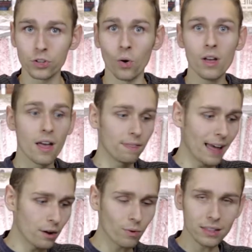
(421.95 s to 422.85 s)
So
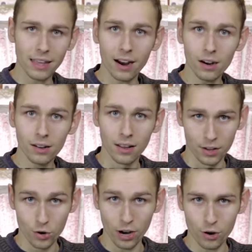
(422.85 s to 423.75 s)
that right there,
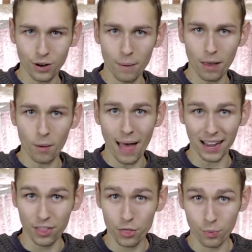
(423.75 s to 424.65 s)
you're getting your down payment
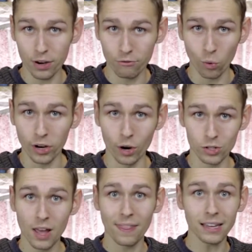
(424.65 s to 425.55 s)
back in three to four
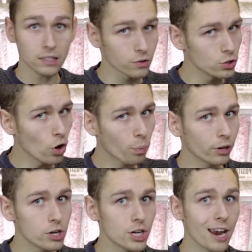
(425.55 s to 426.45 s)
years. That's there's no
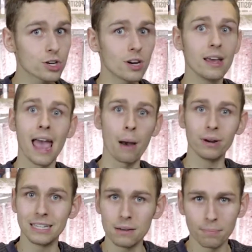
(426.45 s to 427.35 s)
appreciation
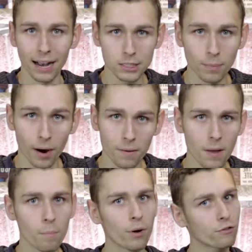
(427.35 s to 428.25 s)
and we didn't buy smart.
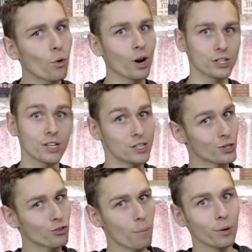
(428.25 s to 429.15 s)
But of course, this is
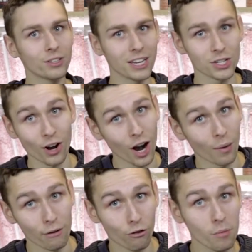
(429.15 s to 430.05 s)
a triple digit
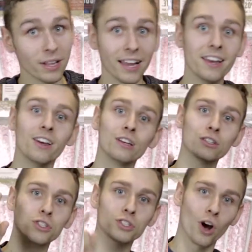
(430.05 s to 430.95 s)
ROI formula.
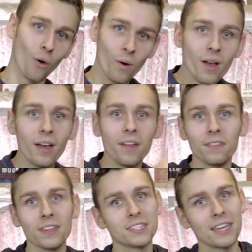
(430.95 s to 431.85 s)
So
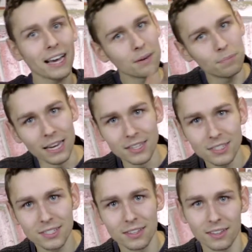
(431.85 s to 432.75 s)
the second
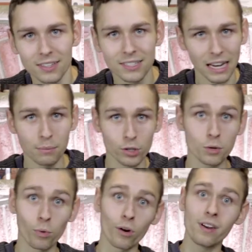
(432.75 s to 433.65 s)
piece, second
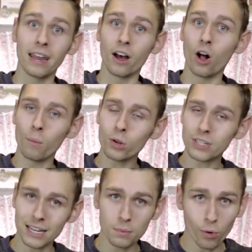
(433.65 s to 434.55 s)
most important and
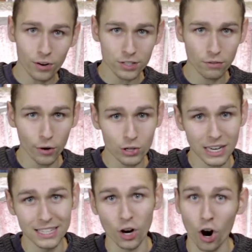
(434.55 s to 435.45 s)
almost as important as the
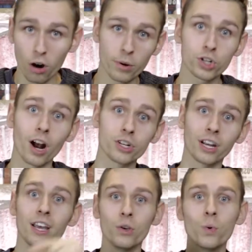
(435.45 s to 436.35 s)
first is
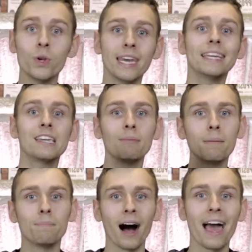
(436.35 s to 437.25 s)
arbitraging. You need to
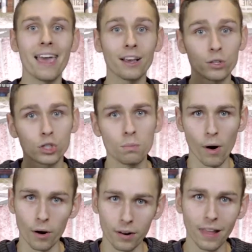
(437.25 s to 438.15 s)
be buying
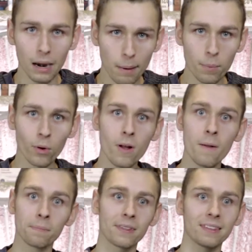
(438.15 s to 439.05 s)
smart. A lot of people,
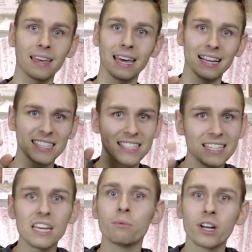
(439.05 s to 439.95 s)
they get a
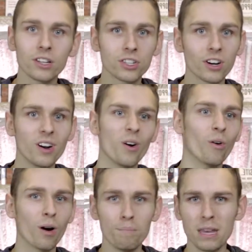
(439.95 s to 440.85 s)
C realtor
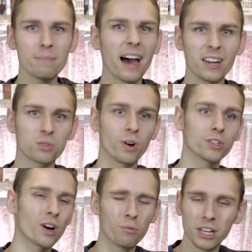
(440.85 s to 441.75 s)
or a B minus
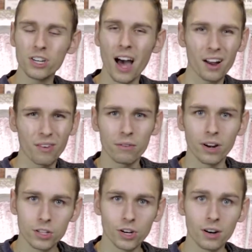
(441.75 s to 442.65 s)
realtor, a really not great
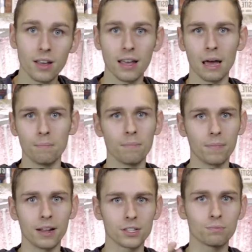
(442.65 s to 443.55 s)
realtor, and
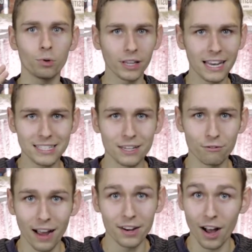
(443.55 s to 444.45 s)
it's really easy
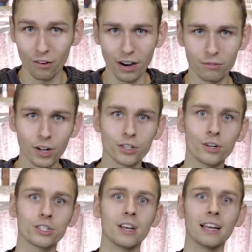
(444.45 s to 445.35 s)
to find not great
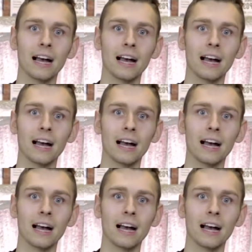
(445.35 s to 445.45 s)
realtors.